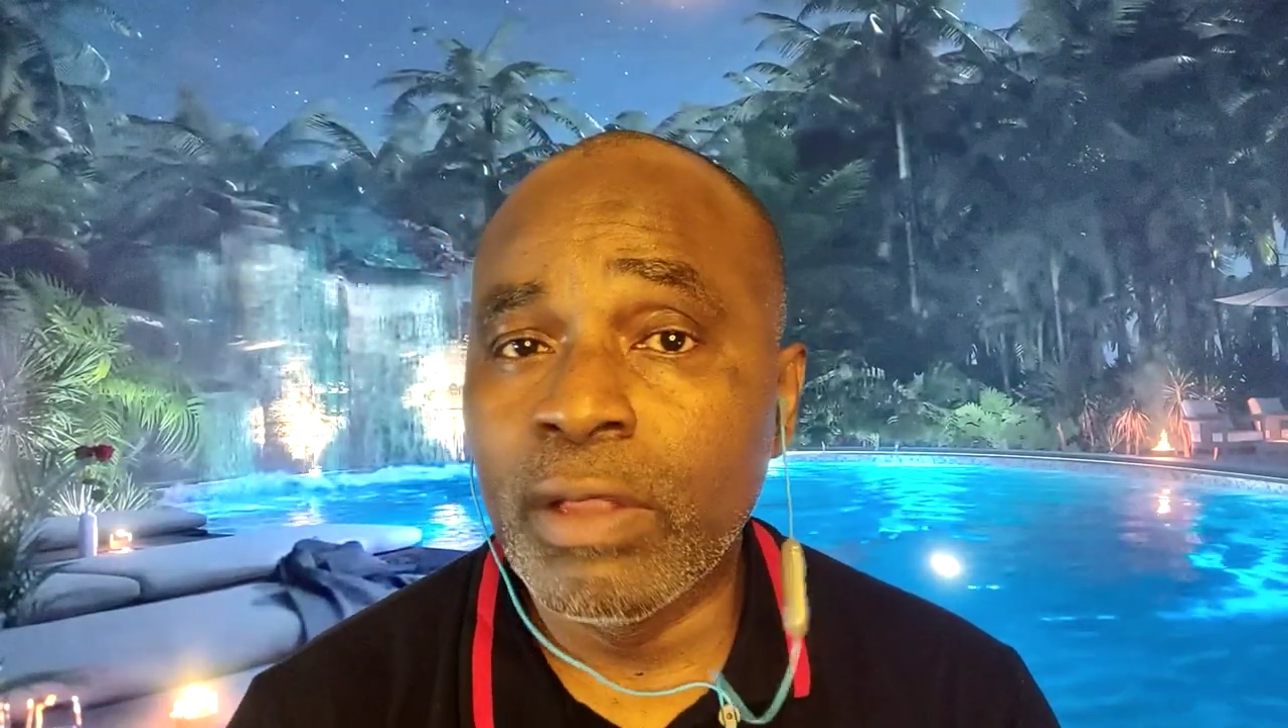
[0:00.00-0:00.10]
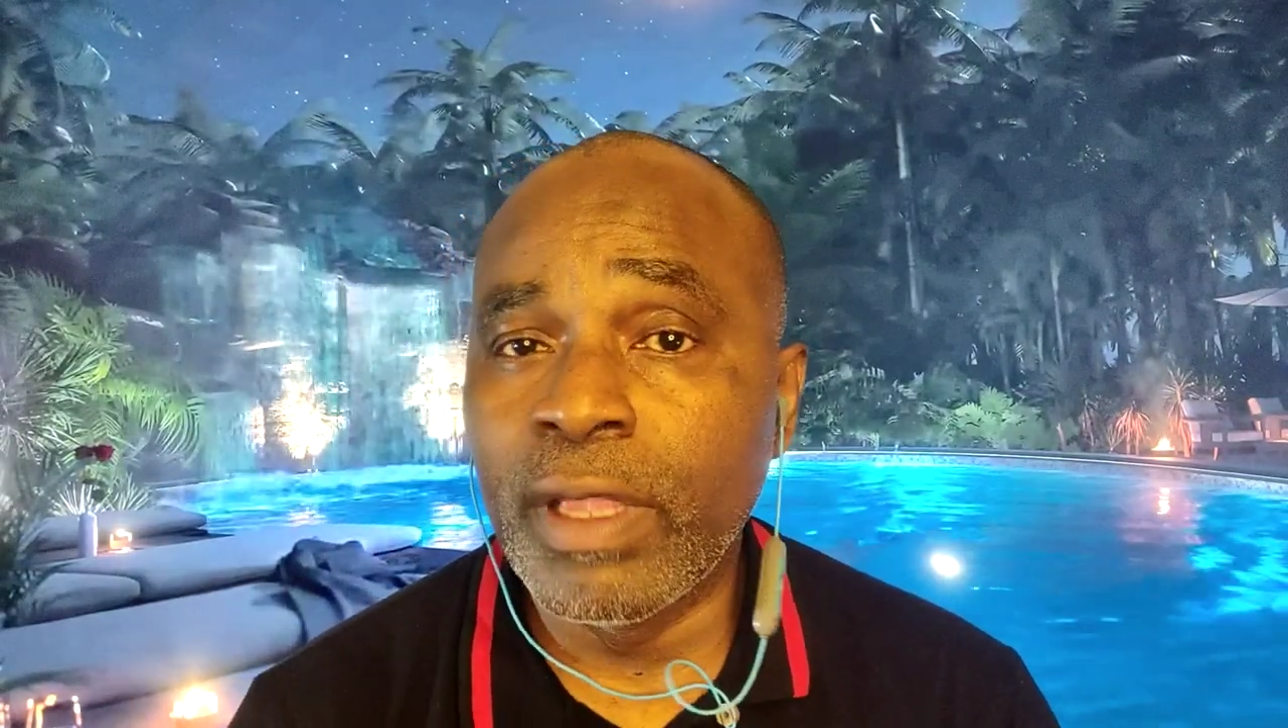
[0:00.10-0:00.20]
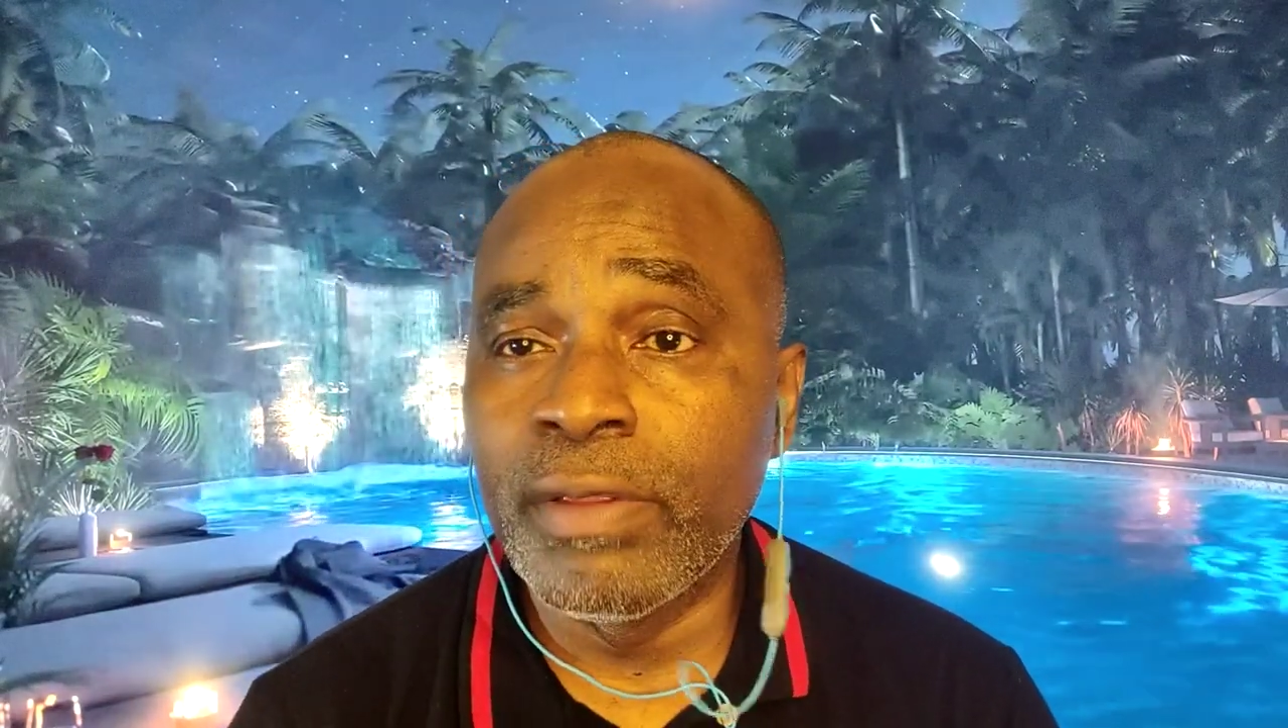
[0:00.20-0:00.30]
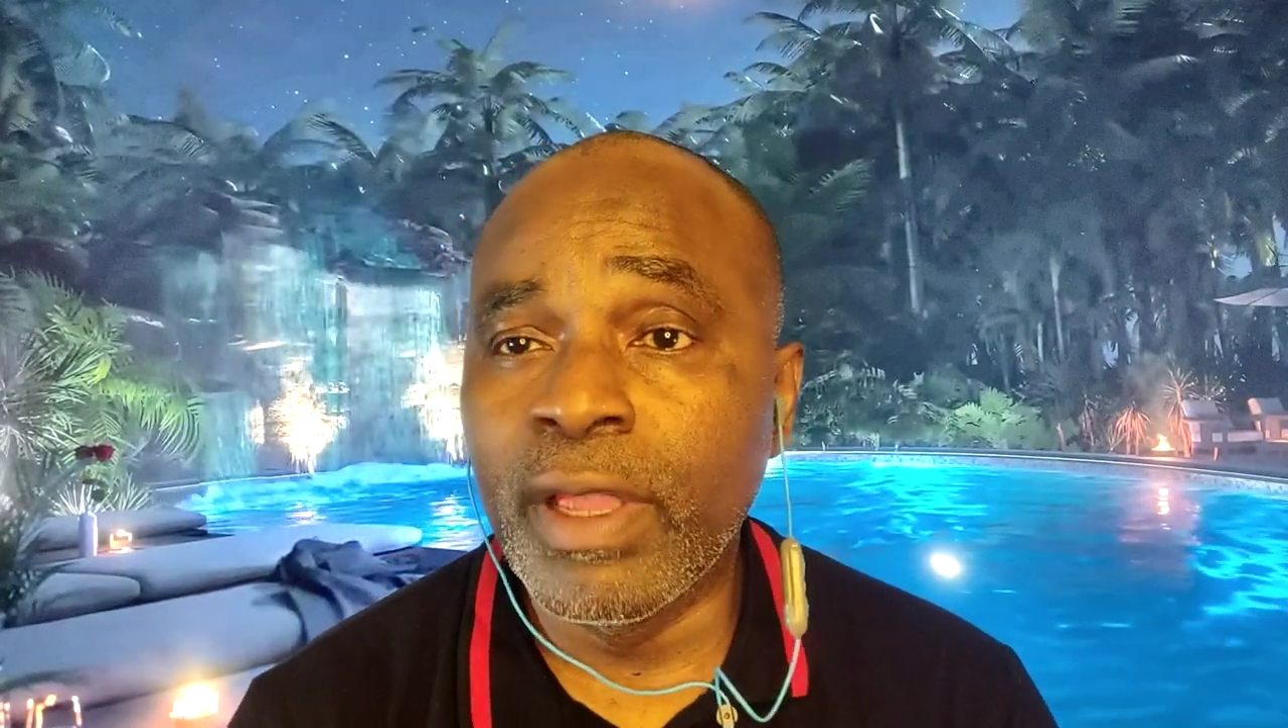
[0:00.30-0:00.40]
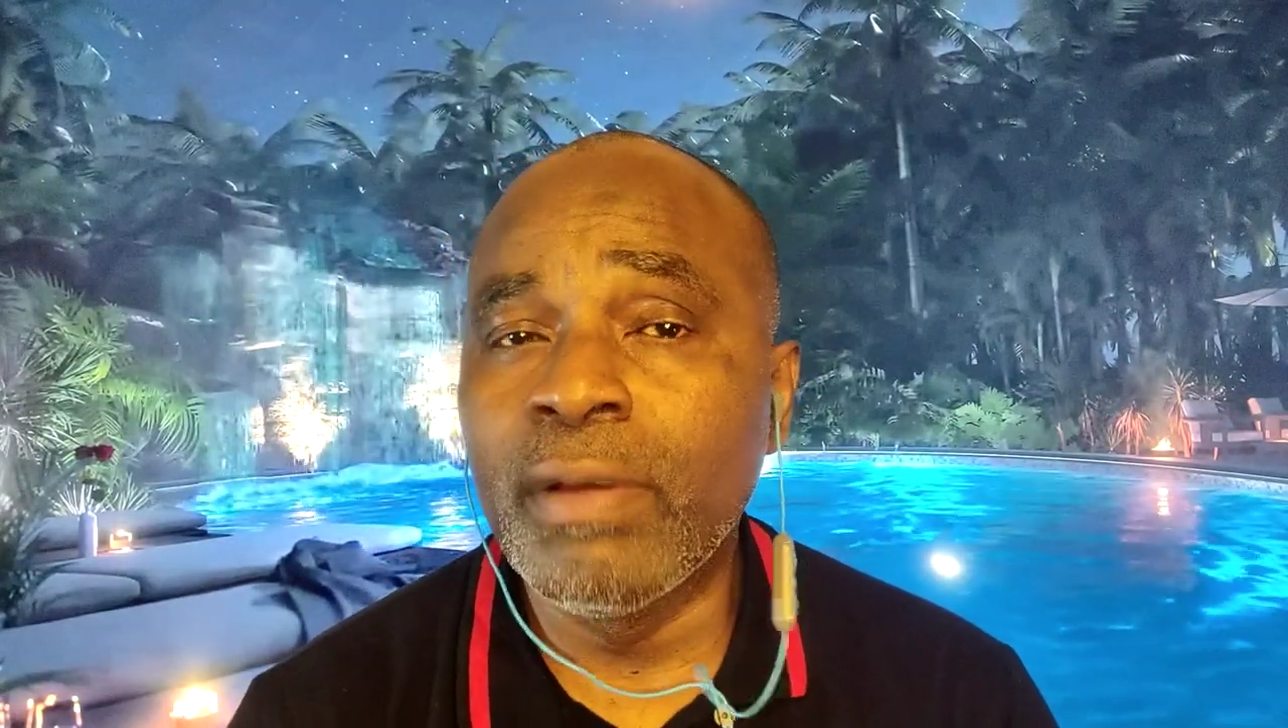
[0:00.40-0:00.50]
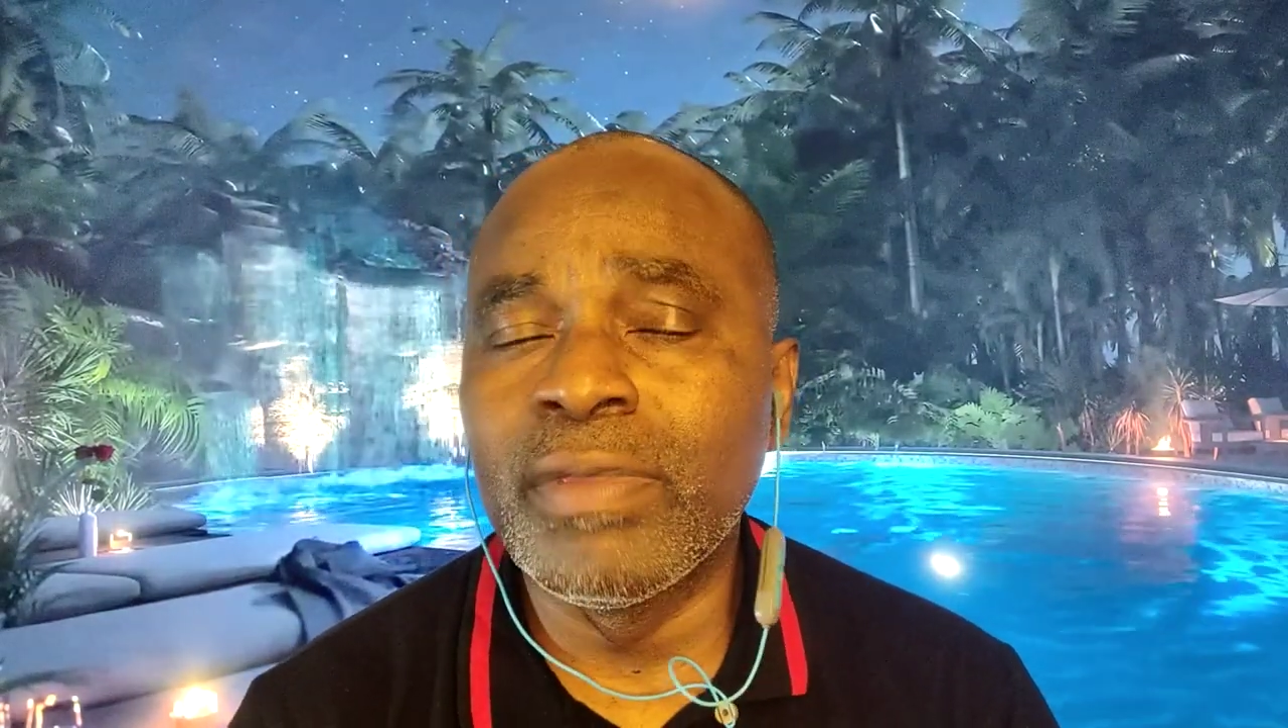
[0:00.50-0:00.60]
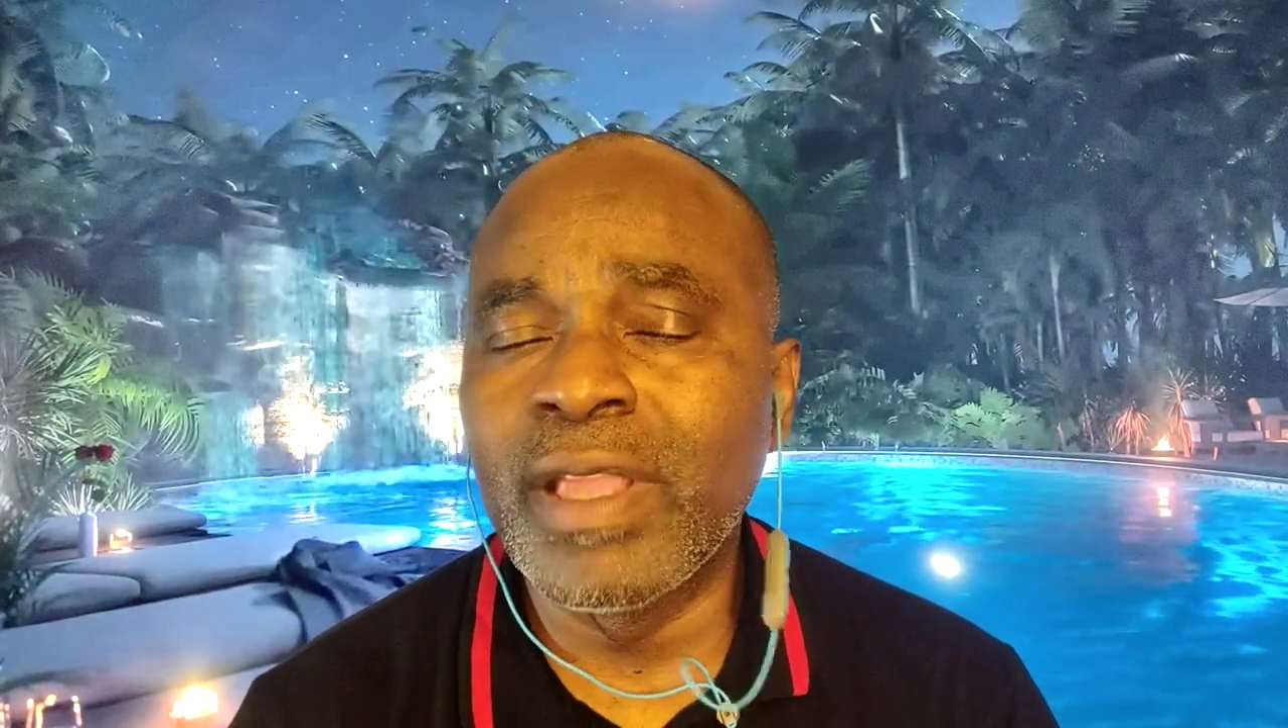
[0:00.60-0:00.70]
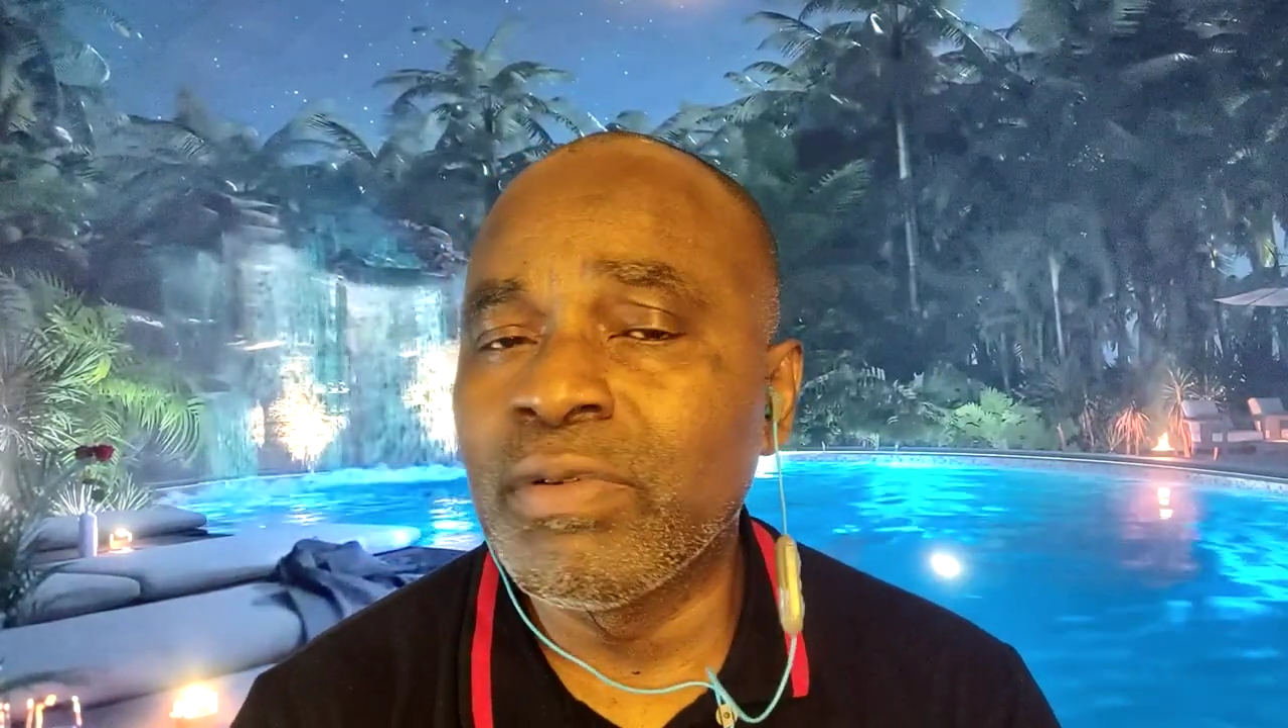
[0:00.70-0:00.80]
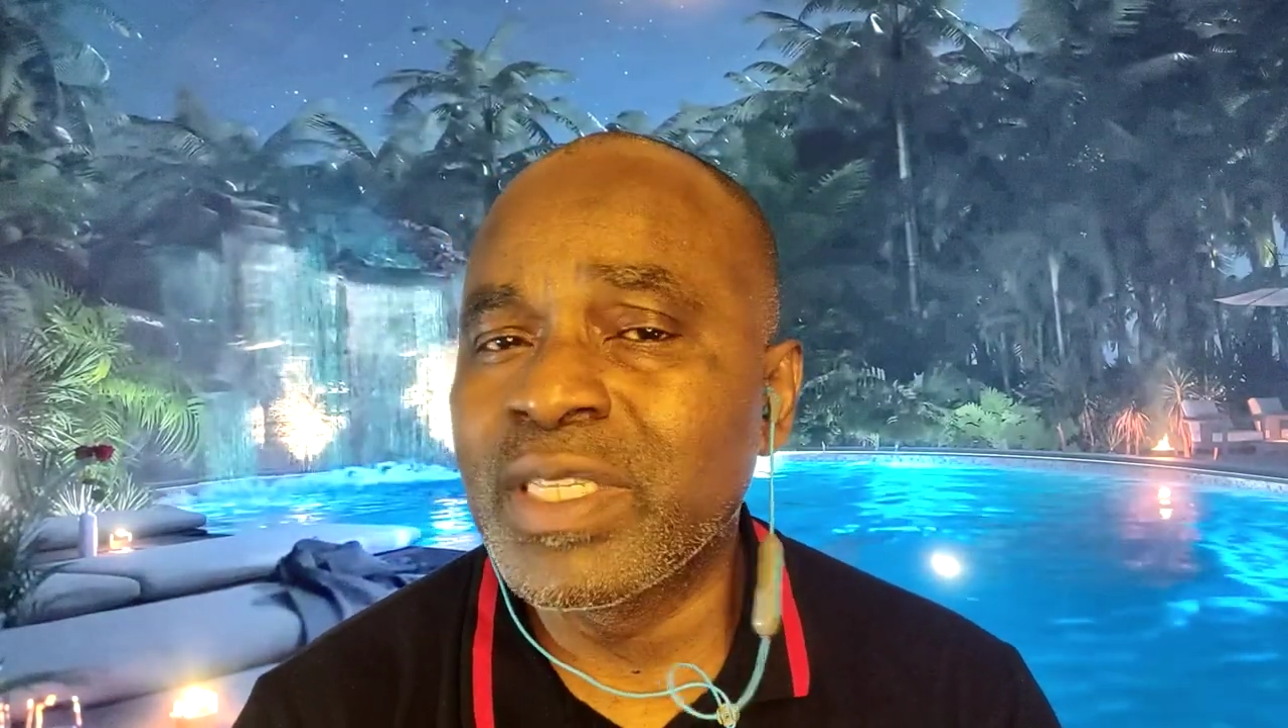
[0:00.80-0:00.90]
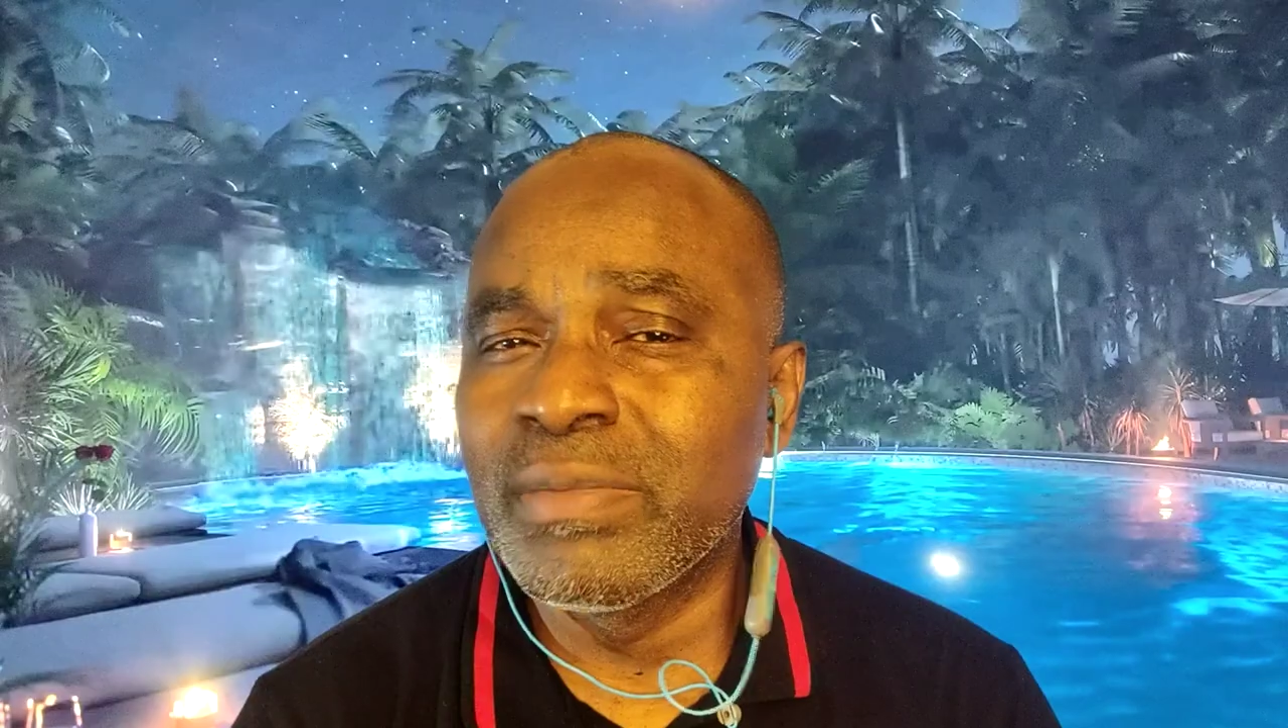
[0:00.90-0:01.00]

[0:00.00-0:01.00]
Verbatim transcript: There, there, there were some